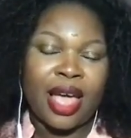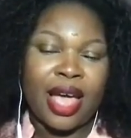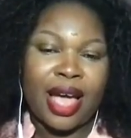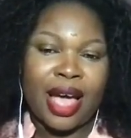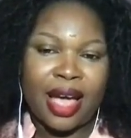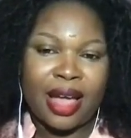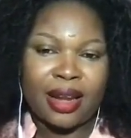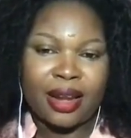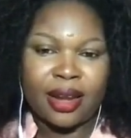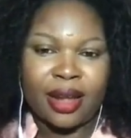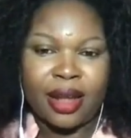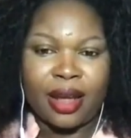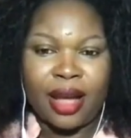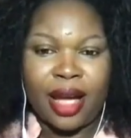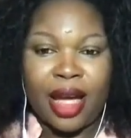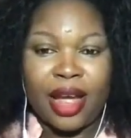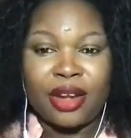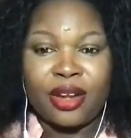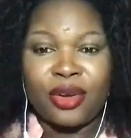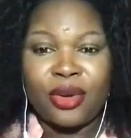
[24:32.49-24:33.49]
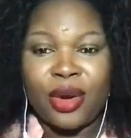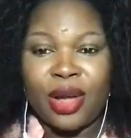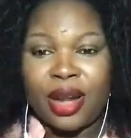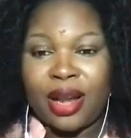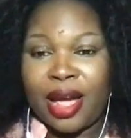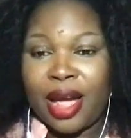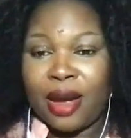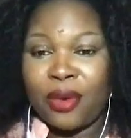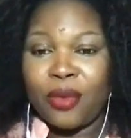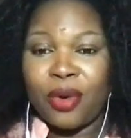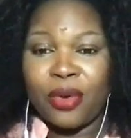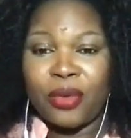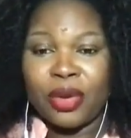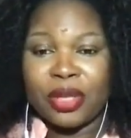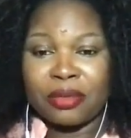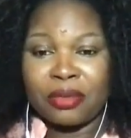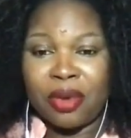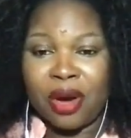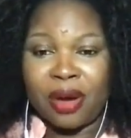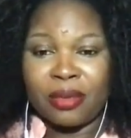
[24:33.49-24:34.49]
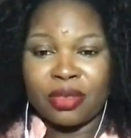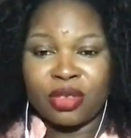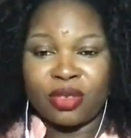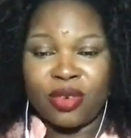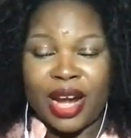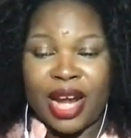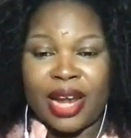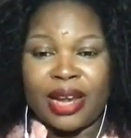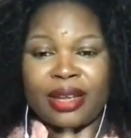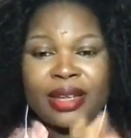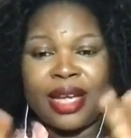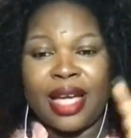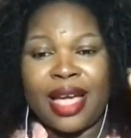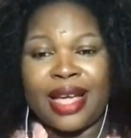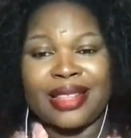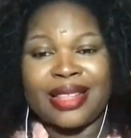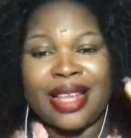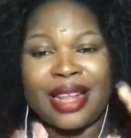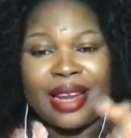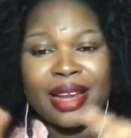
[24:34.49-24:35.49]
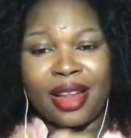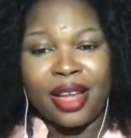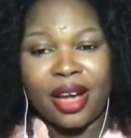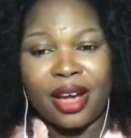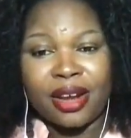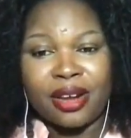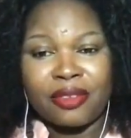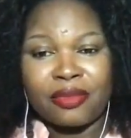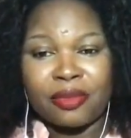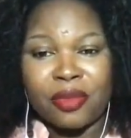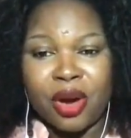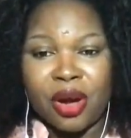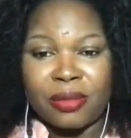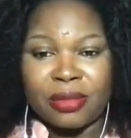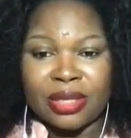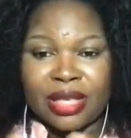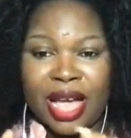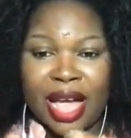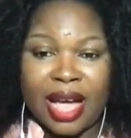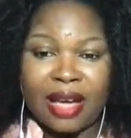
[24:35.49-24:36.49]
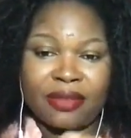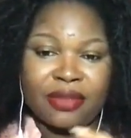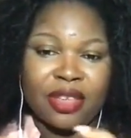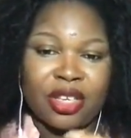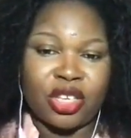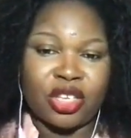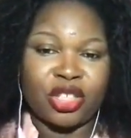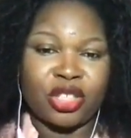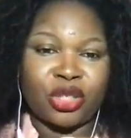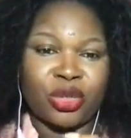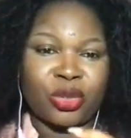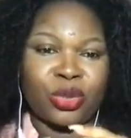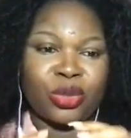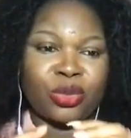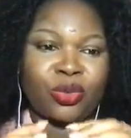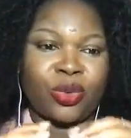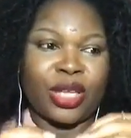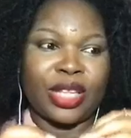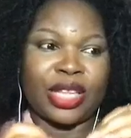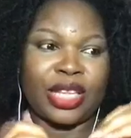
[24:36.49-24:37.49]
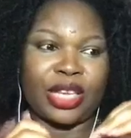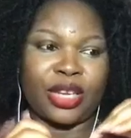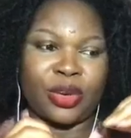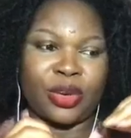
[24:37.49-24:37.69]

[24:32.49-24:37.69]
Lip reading: And I know I work with moms, right? And a lot of moms have issues with,